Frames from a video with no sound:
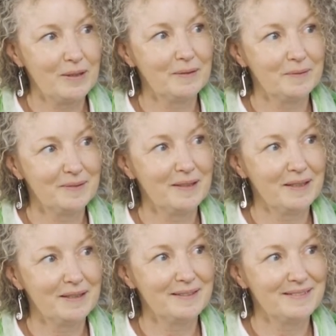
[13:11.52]
And chaos and,
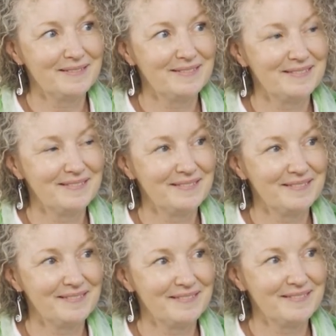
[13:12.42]

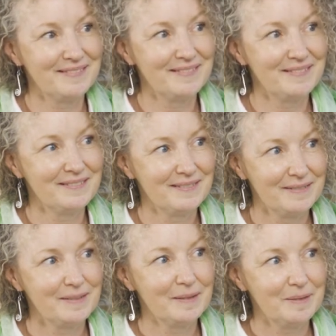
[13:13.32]
economic.
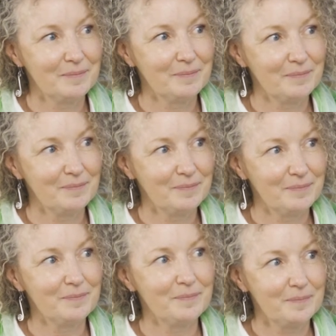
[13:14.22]
Sure, look at the COVID-19
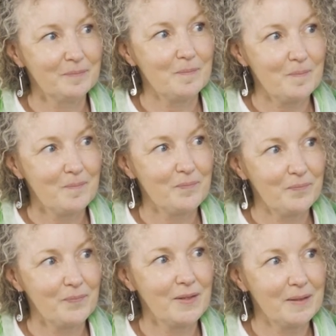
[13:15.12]
vaccine, the whole world is
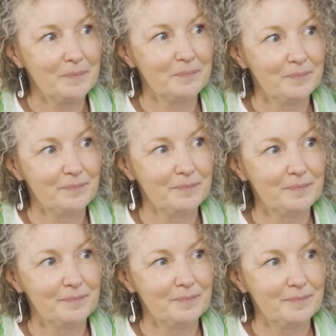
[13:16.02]
going to its knees by
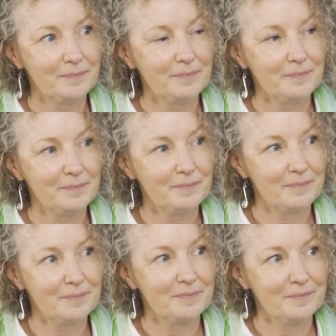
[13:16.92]
a thing you can't even
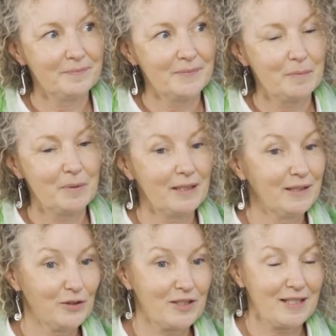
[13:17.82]
see. But then
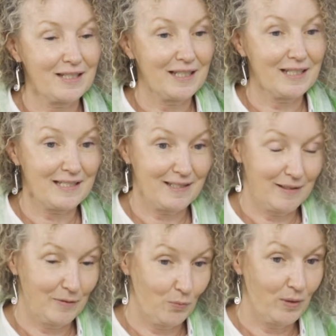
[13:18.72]
the other side of that is
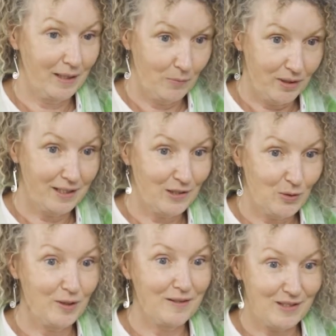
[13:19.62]
within 2
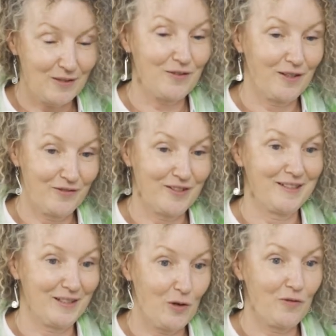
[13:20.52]
years of
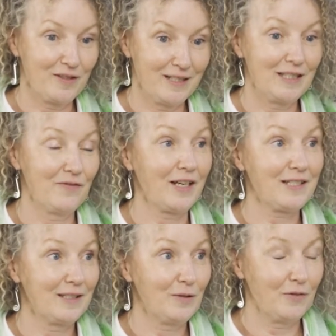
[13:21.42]
the COVID-19
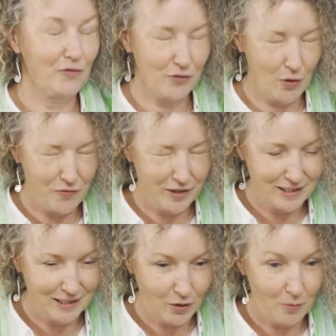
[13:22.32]
vaccine,
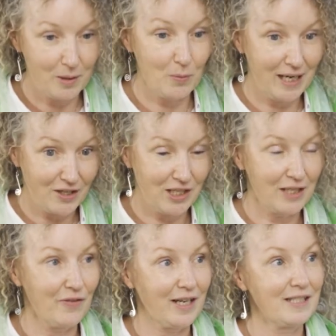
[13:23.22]
COVID-19 coming, we actually had a
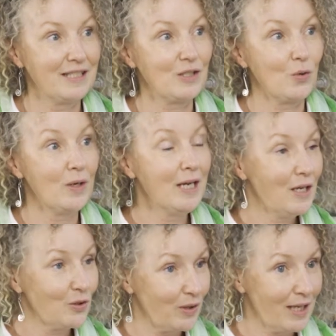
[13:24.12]
vaccine. So
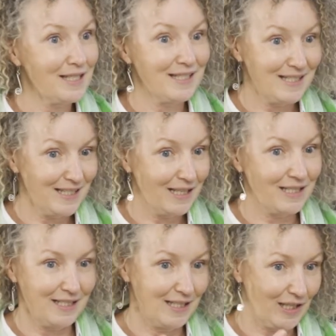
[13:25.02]
yes,
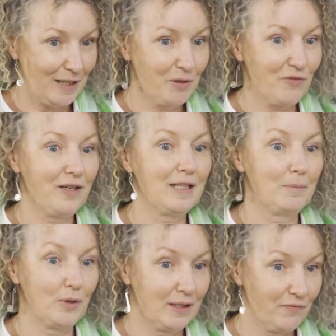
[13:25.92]
it can be frightening,
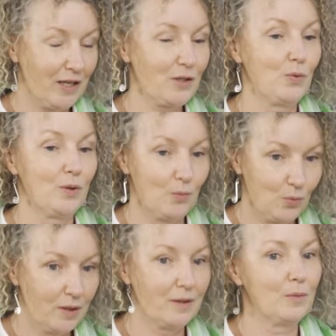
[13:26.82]
but in fact
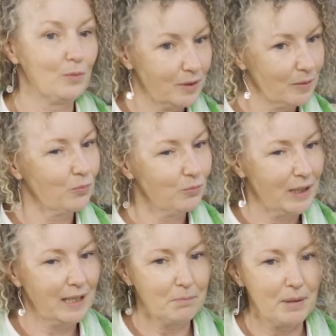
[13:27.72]
we're
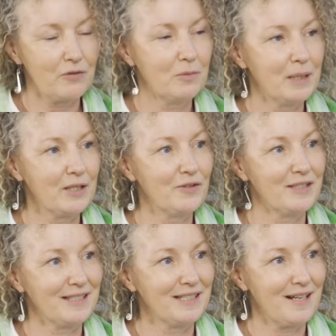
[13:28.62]
getting better and better
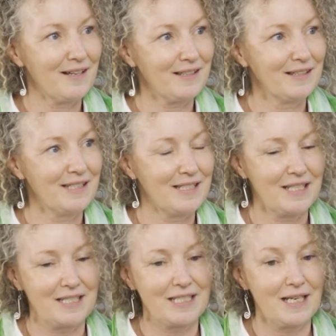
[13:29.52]
at targeting these
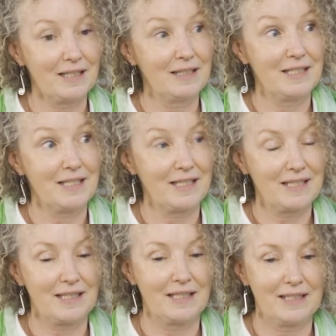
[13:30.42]
things and tackling these things,
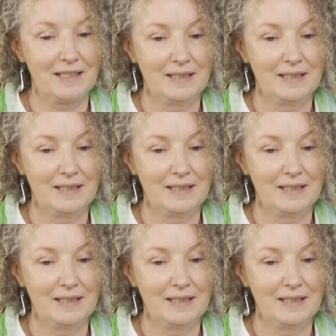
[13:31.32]
I think.